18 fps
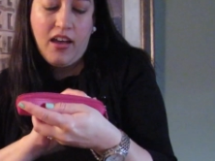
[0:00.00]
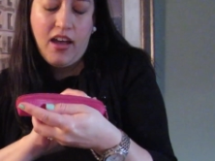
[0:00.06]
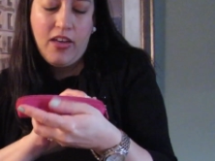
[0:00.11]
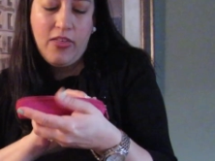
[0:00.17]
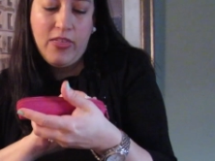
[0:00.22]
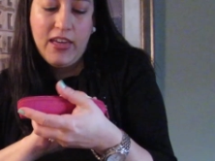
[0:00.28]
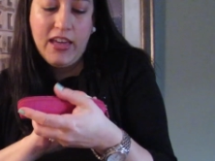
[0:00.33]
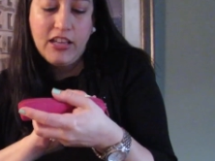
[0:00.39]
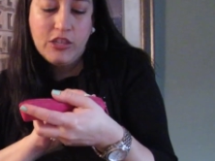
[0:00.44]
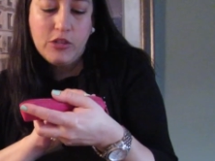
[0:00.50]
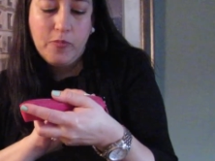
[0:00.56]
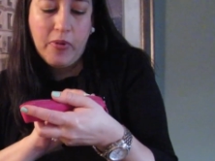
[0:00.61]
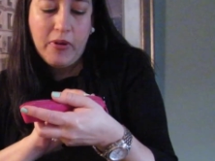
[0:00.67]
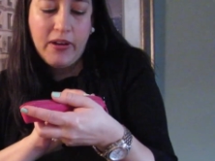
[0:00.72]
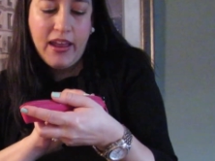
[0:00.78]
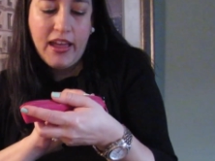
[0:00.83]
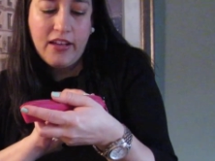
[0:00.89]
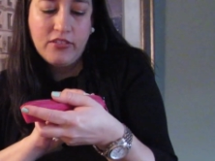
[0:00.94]
I think it's
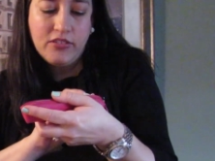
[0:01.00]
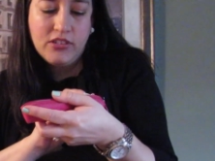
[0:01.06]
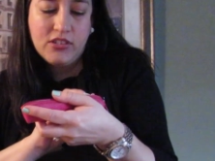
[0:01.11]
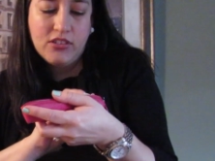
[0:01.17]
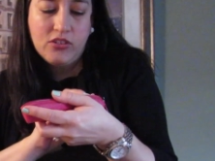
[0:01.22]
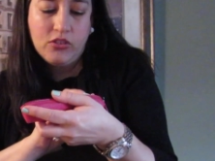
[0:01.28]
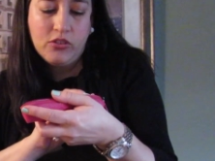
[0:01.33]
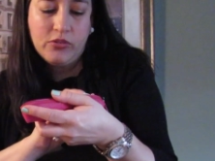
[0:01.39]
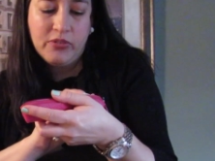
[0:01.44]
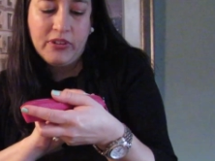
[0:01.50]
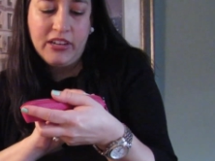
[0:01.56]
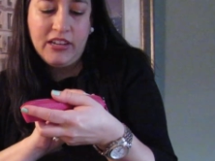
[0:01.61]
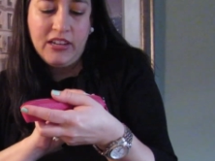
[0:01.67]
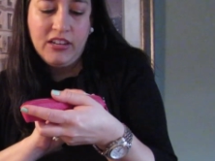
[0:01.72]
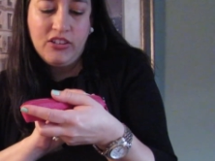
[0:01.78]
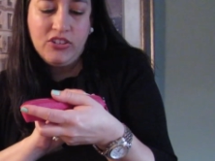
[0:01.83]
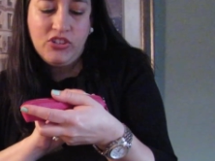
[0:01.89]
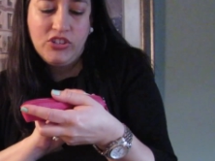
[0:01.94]
pronounced
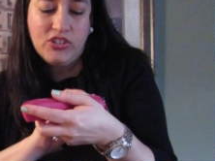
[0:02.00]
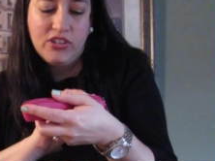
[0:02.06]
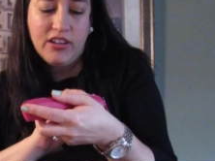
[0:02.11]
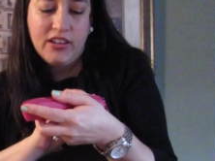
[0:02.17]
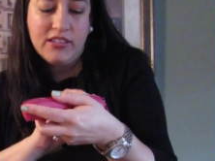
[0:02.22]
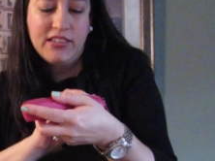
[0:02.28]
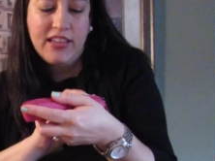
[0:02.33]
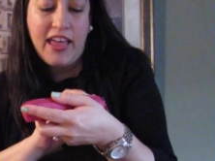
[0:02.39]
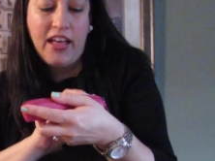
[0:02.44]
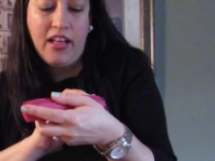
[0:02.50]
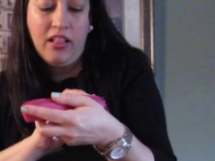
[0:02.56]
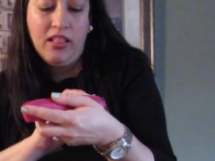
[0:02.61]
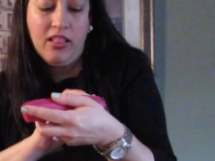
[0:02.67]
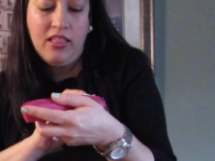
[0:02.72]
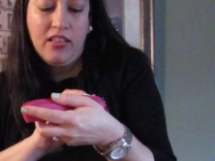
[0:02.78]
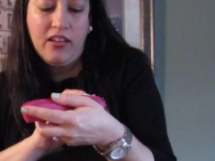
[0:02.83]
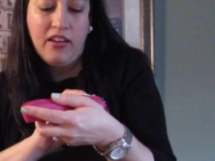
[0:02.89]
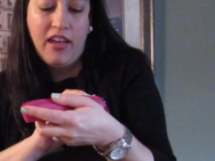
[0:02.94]
Laurige. It's
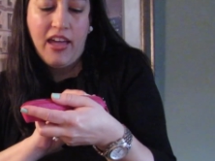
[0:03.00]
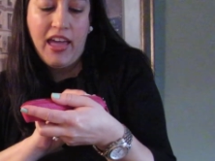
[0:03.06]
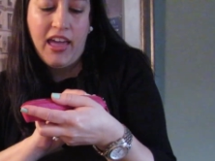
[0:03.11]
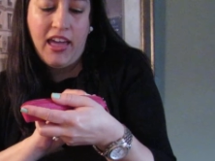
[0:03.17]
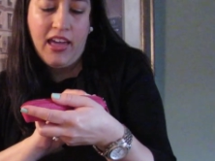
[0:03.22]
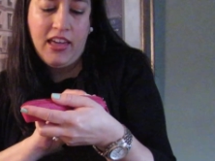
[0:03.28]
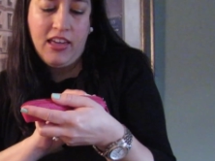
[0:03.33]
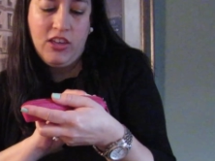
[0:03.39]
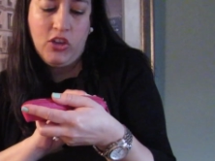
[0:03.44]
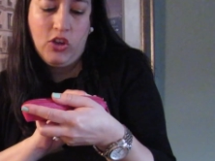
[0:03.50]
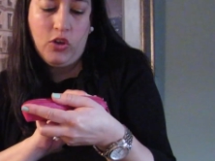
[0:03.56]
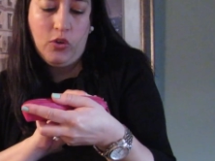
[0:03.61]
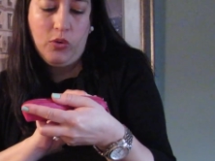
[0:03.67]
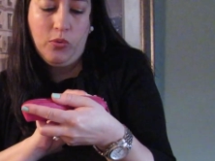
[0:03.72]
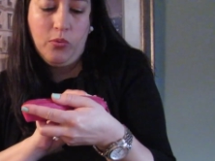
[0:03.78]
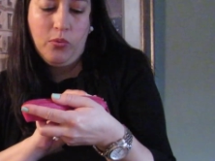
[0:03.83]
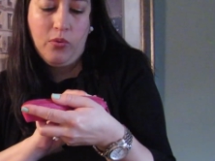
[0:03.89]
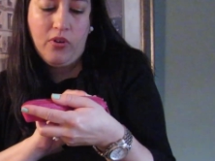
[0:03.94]

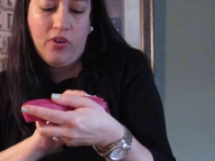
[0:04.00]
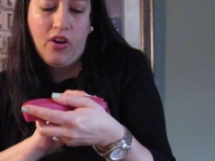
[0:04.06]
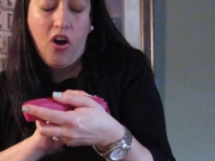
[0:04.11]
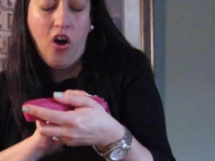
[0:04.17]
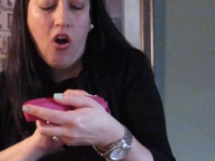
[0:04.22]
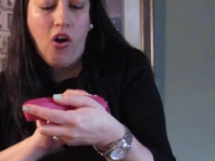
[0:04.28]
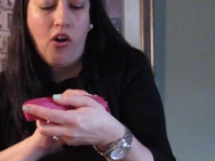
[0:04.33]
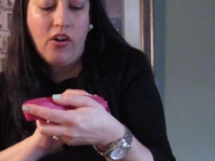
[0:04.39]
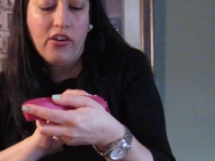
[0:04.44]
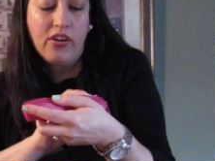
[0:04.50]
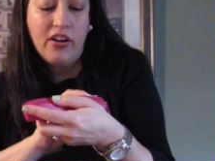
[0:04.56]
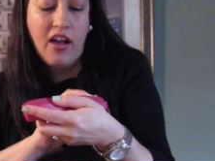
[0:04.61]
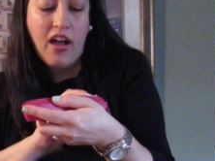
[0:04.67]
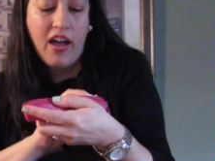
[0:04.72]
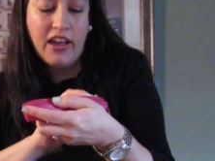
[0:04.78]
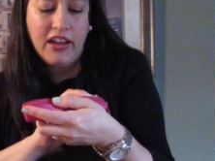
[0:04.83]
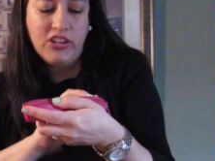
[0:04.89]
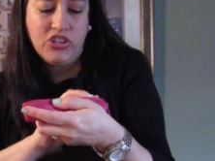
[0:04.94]

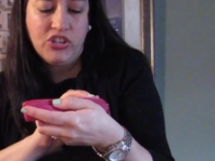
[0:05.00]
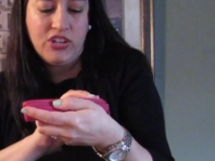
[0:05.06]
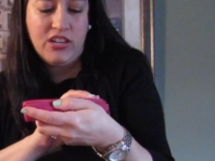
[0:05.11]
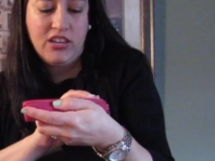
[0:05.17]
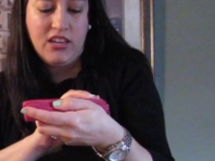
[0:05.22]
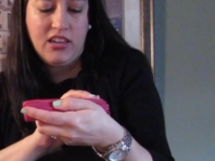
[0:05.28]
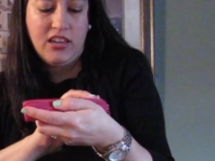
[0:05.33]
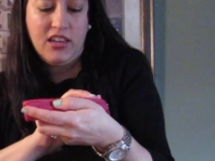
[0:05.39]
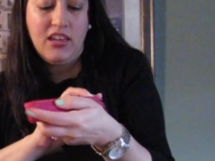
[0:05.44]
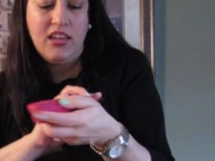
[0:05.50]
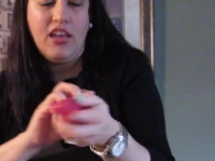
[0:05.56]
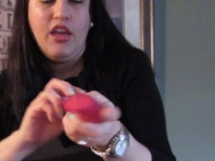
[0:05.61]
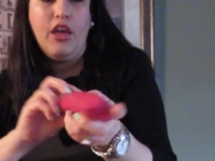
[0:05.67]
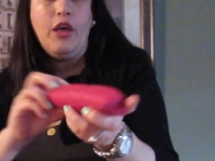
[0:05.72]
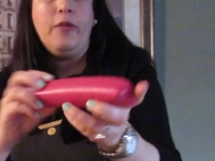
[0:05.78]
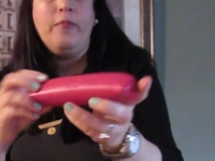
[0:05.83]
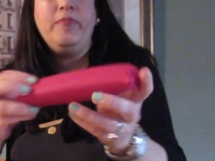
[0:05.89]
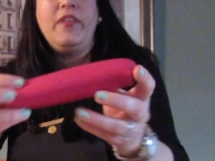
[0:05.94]
L-A-U-R-I-G-E.
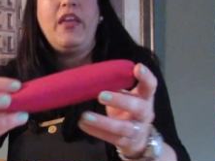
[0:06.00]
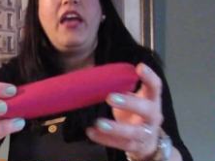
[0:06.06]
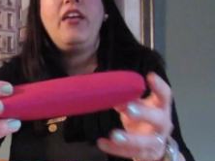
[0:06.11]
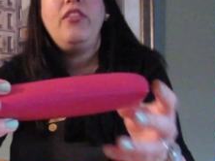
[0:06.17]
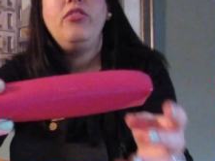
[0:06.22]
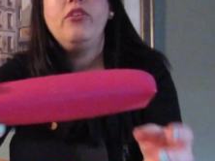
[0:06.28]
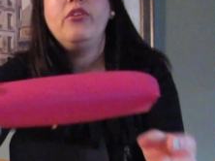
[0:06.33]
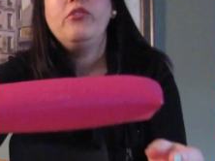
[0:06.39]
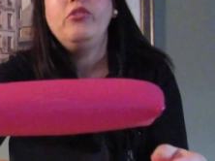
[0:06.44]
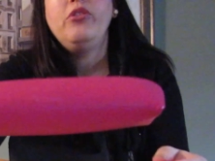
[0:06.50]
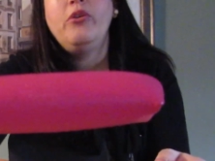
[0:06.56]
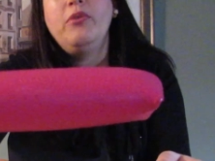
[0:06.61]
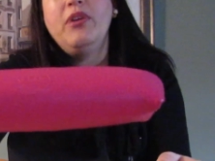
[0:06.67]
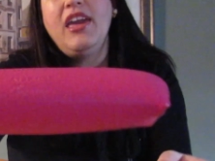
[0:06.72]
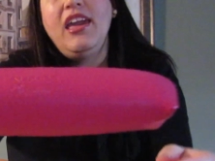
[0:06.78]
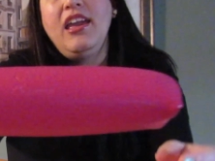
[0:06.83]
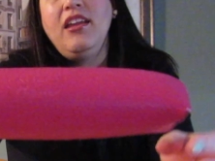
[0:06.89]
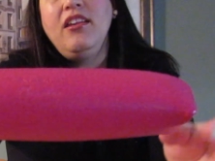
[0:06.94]
And they're
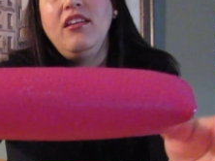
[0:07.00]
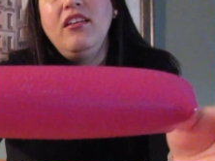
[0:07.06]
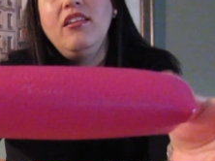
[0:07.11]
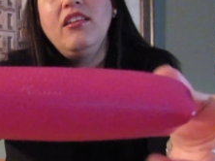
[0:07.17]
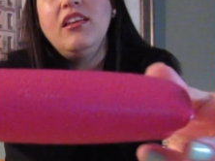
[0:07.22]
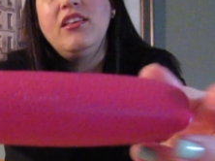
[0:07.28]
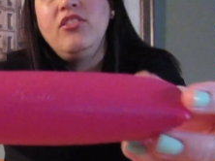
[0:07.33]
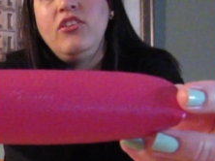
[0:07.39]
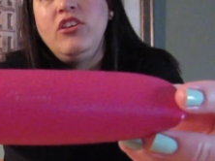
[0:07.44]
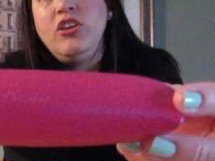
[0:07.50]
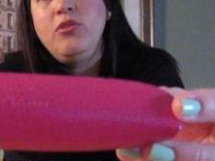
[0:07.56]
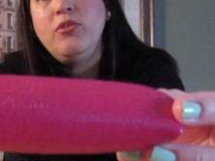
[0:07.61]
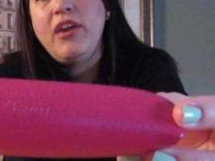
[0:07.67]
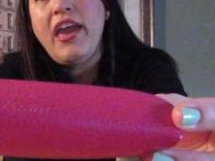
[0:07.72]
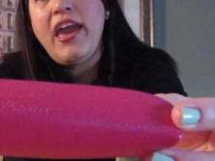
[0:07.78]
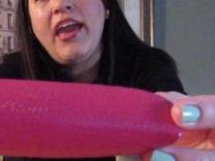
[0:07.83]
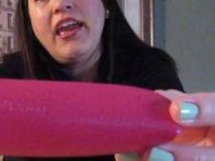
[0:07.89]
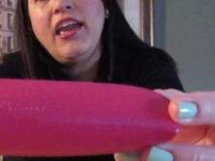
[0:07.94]
located in the
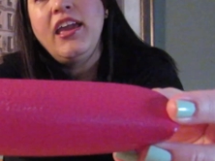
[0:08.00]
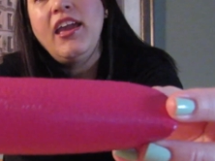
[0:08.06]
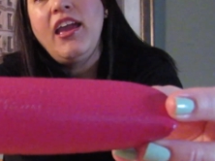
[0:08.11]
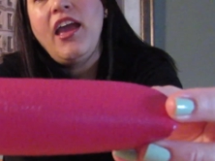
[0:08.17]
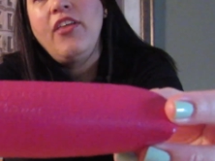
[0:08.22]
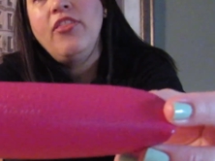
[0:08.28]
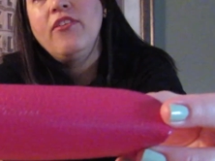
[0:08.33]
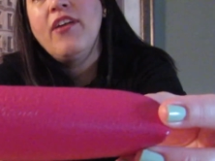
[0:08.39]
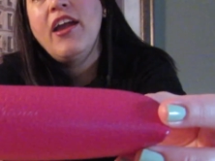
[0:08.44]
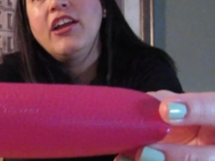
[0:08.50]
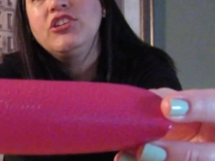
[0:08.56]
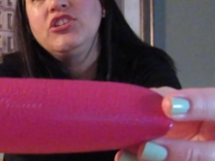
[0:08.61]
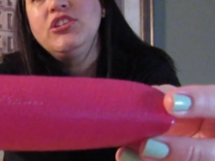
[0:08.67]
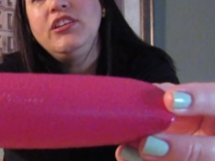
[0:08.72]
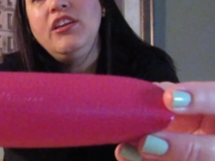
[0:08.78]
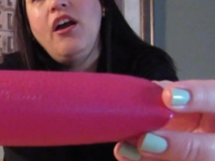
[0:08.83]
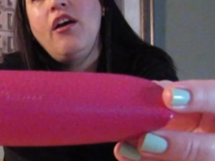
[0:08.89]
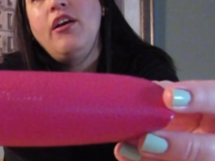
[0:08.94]
UK and they're
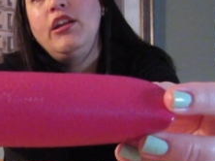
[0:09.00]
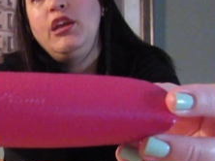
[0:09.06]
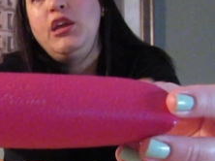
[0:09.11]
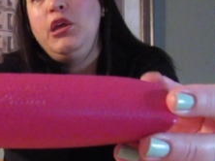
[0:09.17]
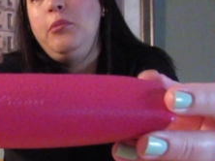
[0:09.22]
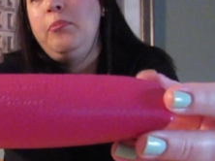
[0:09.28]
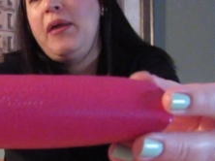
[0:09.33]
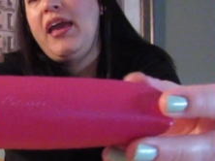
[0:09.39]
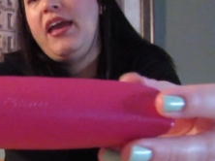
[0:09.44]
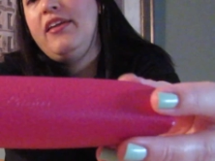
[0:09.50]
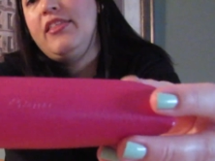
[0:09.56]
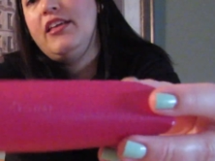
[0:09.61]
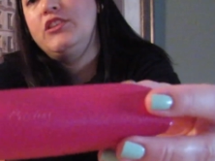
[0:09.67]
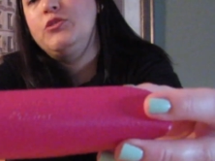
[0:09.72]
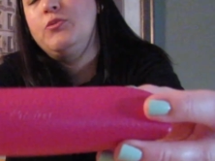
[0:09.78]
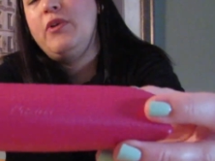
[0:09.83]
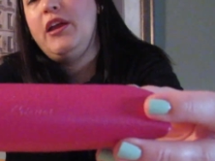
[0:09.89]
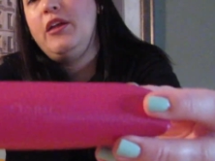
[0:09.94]
actually on eBay.
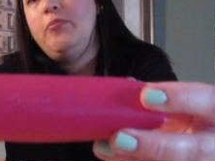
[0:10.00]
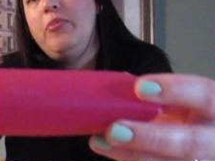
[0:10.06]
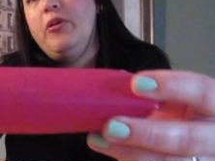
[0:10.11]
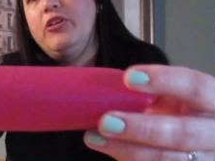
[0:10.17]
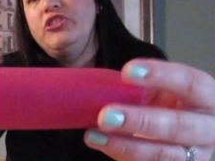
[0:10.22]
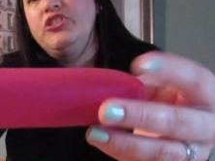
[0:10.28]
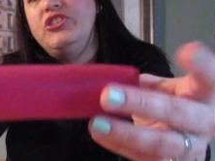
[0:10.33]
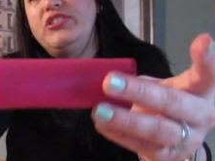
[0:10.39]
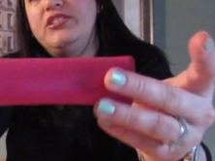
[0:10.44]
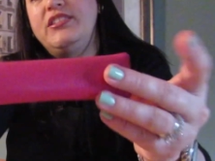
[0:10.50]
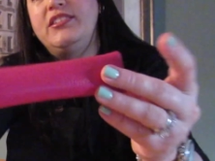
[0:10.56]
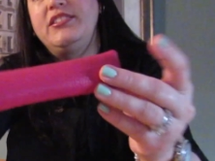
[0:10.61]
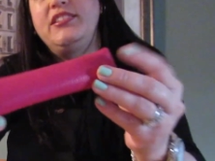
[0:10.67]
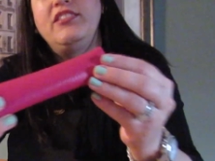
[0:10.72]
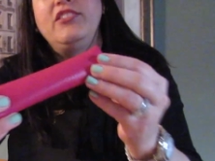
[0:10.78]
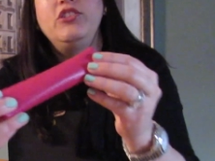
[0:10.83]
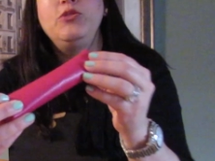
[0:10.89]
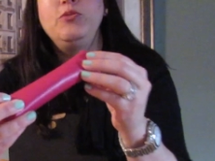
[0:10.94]
That's where I purchased this.
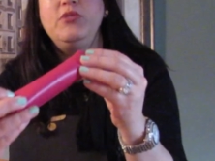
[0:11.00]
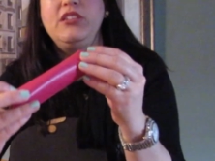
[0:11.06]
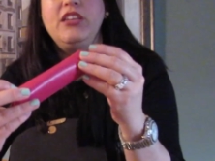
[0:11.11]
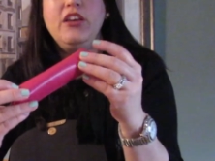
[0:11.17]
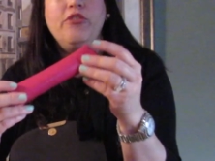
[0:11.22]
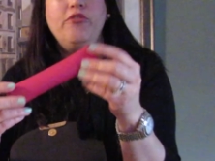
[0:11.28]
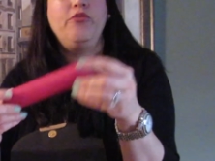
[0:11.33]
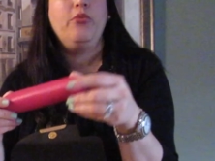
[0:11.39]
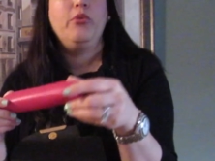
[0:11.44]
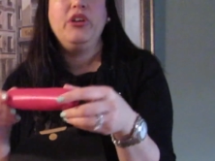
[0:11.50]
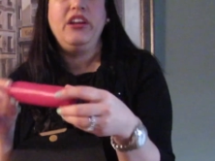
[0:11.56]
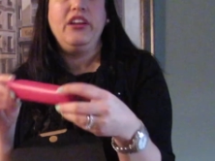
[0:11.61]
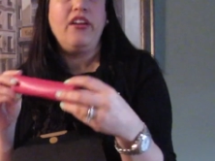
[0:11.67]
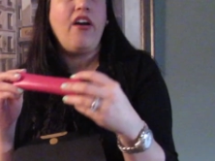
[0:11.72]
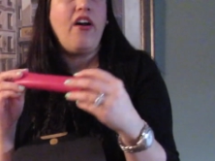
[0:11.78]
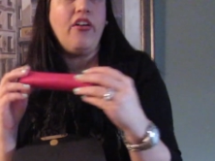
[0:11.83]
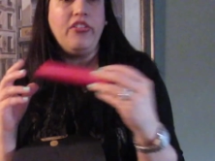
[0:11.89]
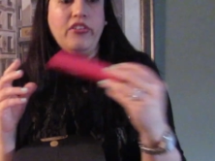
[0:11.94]
And this was like
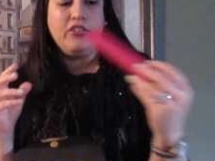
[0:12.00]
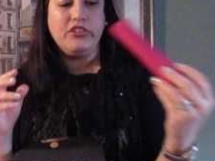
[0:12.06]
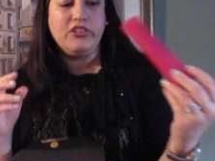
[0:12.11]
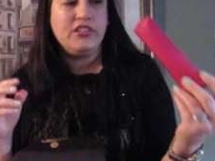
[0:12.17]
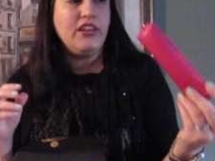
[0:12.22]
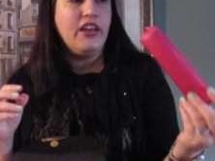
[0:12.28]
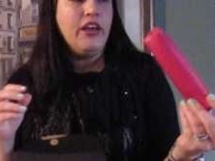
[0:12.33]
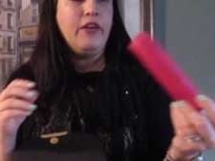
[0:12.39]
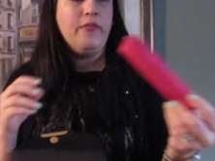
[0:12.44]
$40